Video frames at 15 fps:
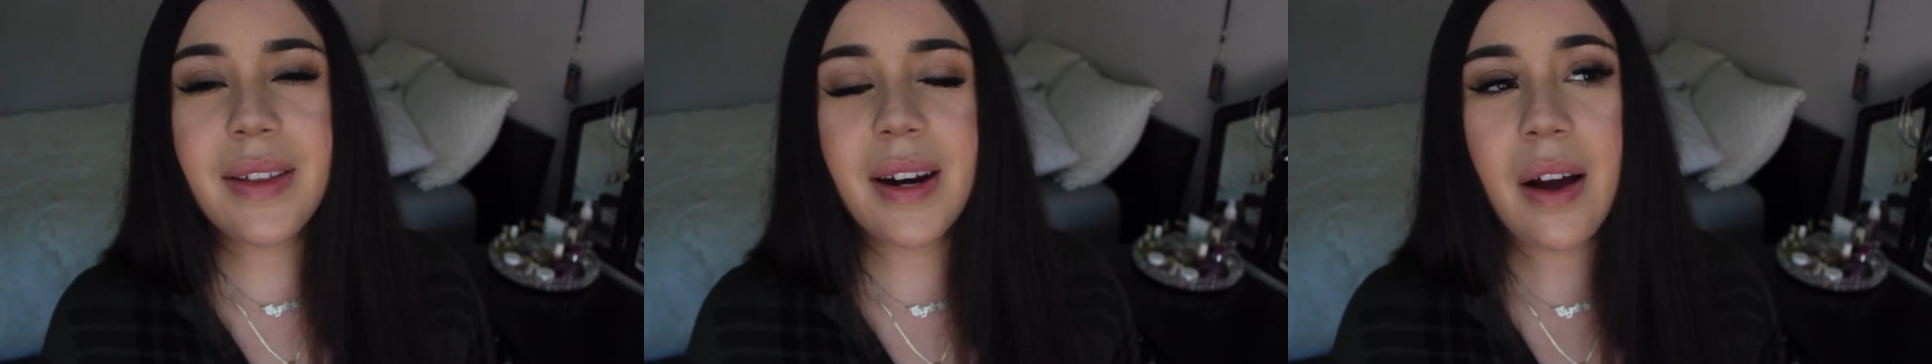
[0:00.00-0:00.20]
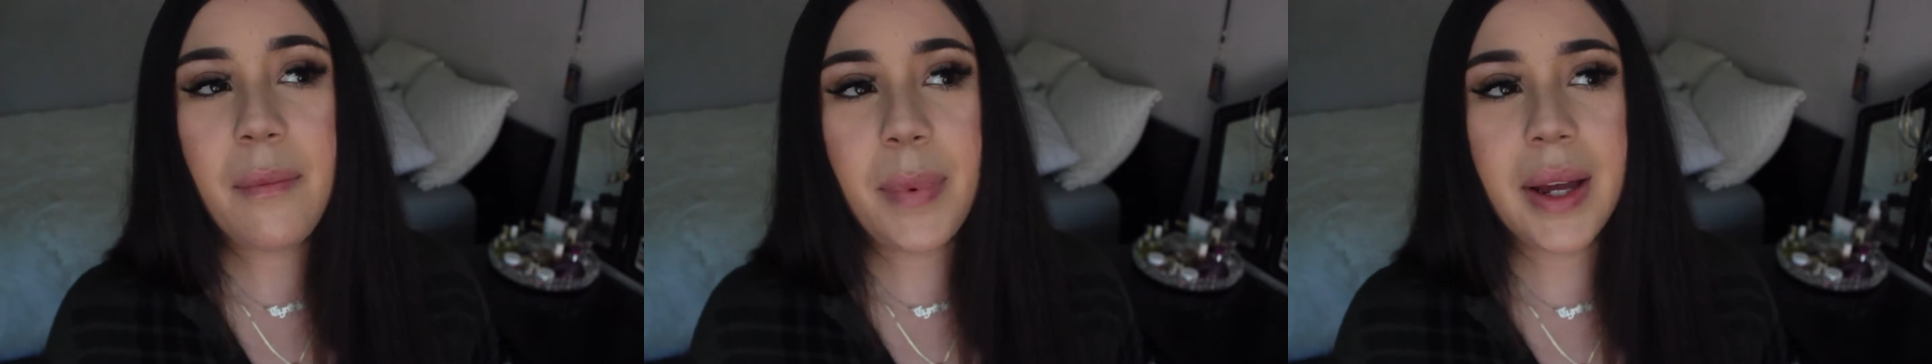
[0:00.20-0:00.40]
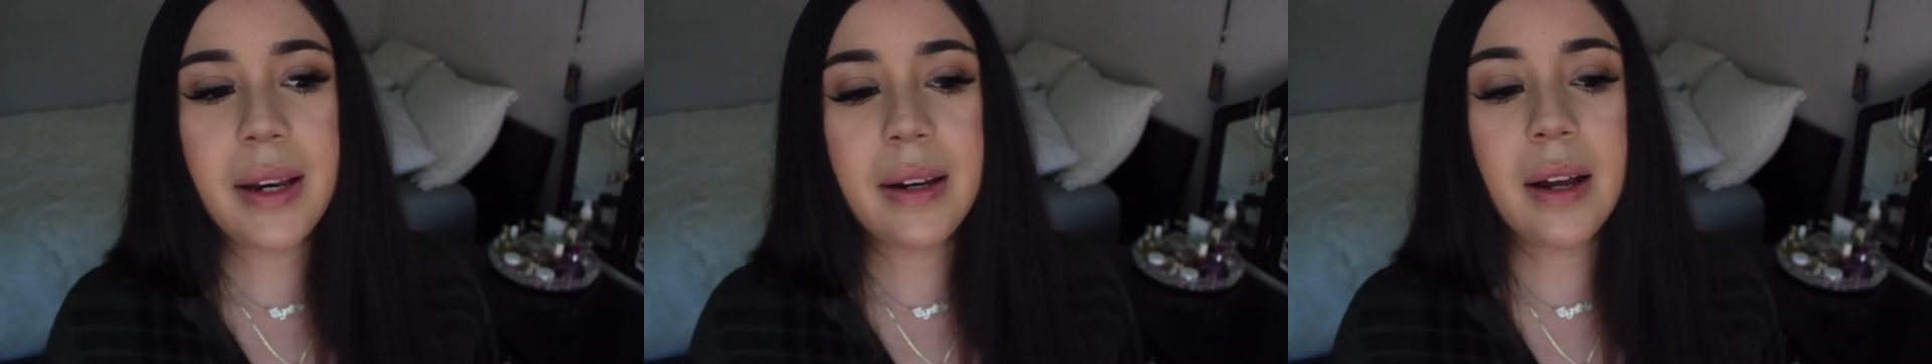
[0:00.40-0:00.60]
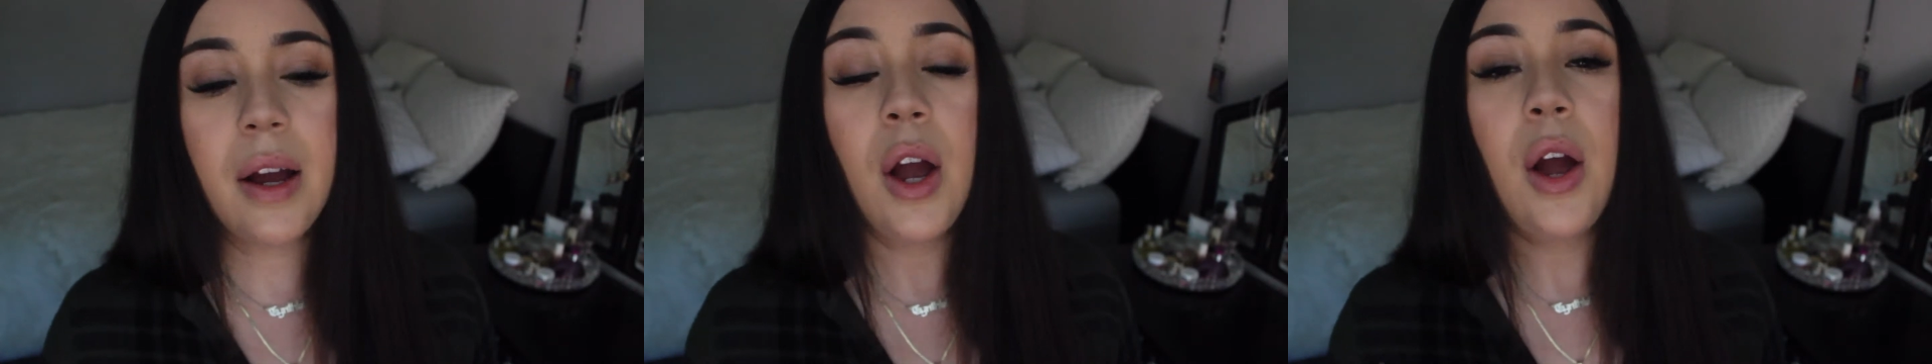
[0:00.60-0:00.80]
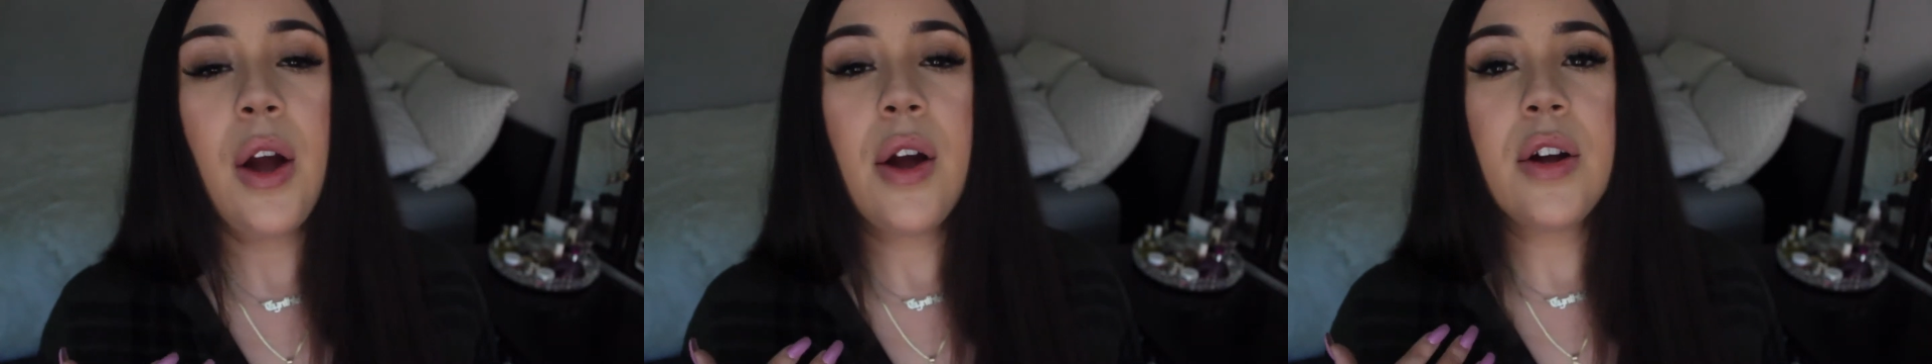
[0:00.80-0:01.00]
that I've been
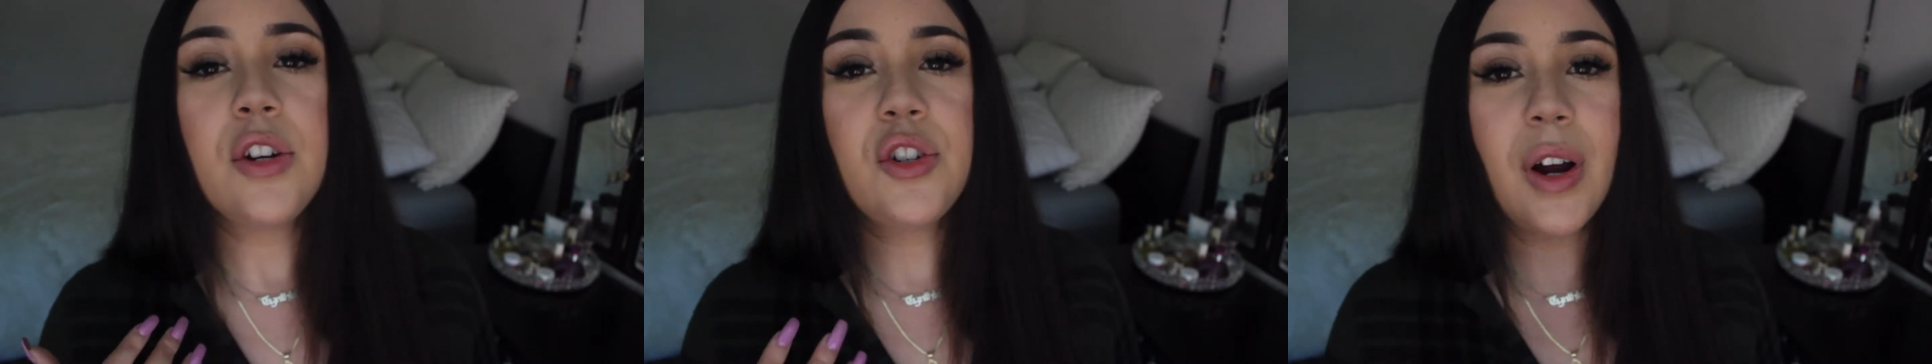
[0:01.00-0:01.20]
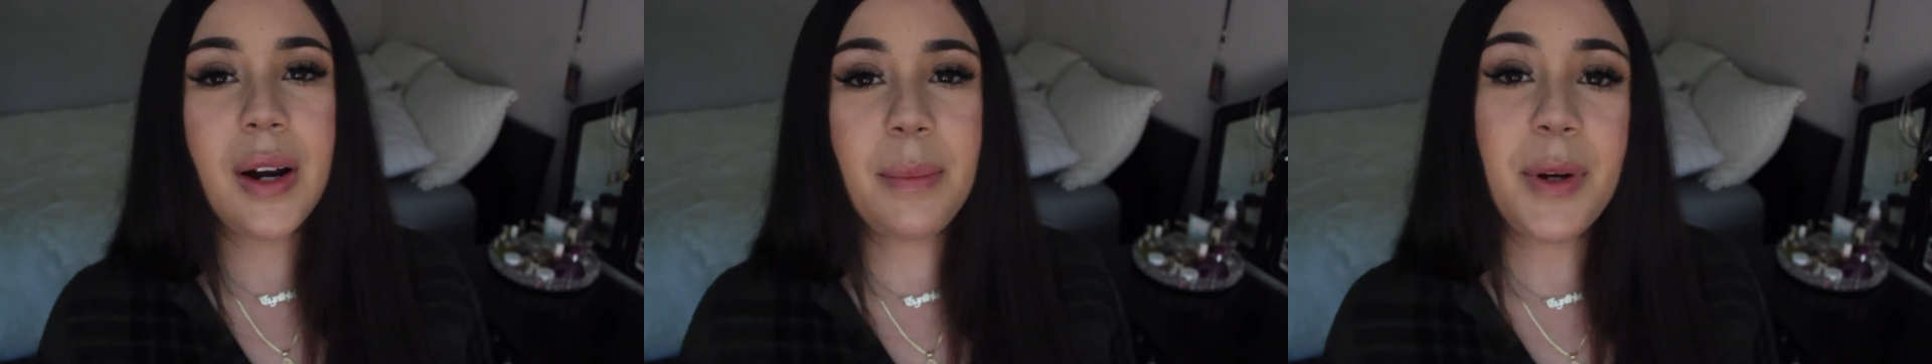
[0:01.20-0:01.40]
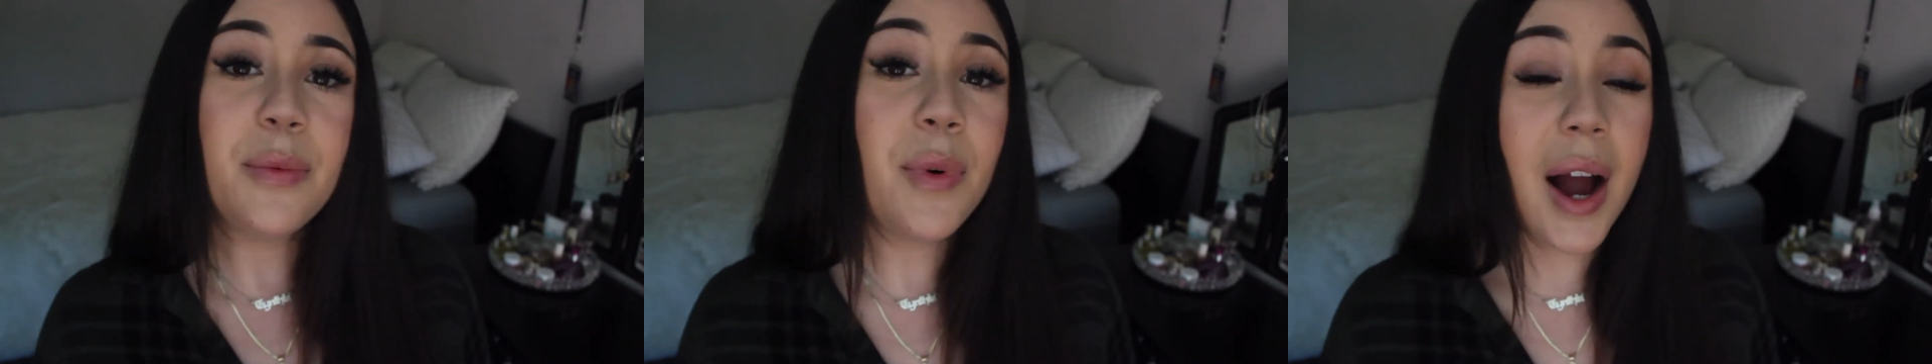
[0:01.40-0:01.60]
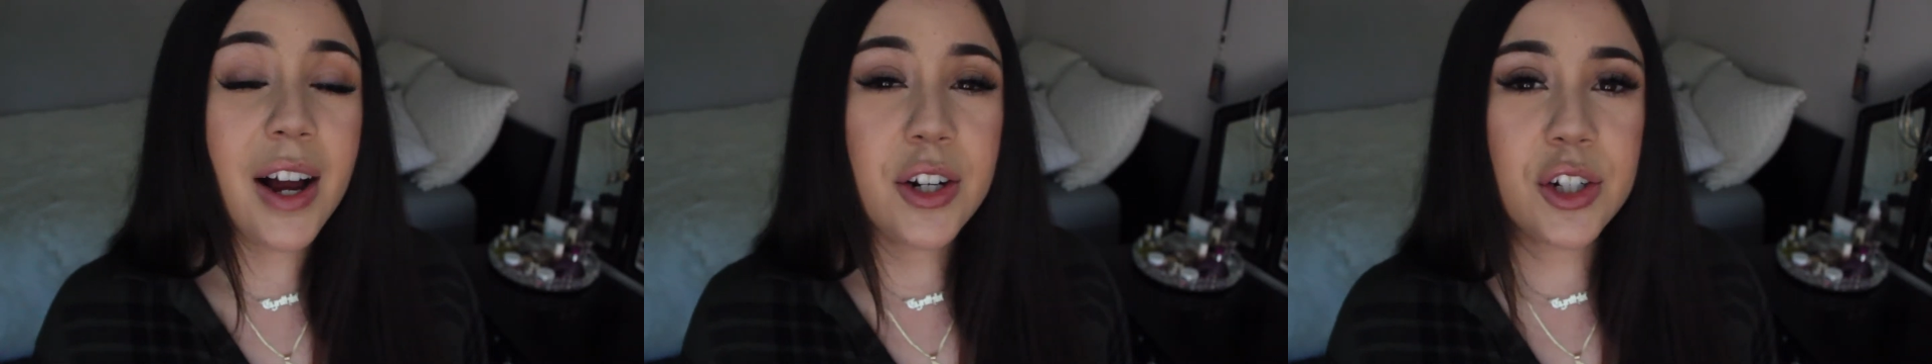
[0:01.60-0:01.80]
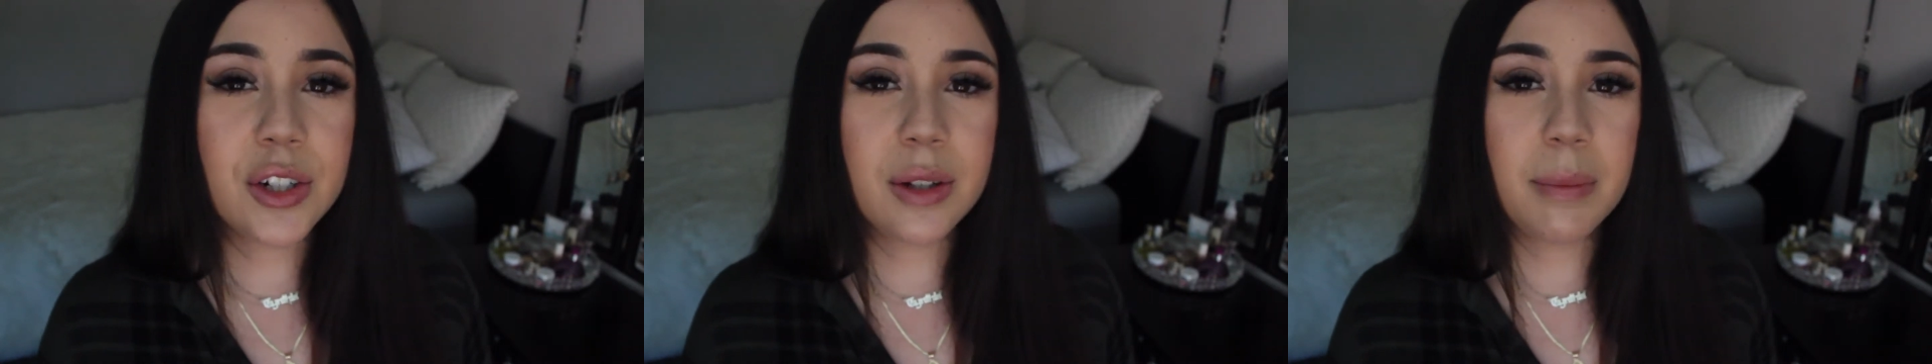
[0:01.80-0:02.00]
trying to be
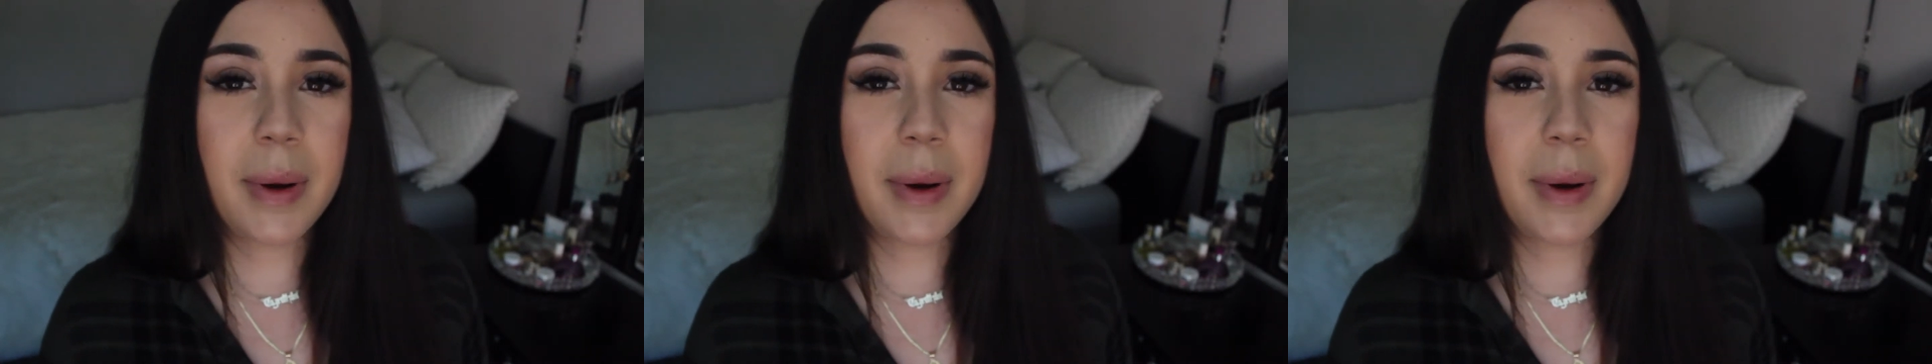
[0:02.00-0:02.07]
rational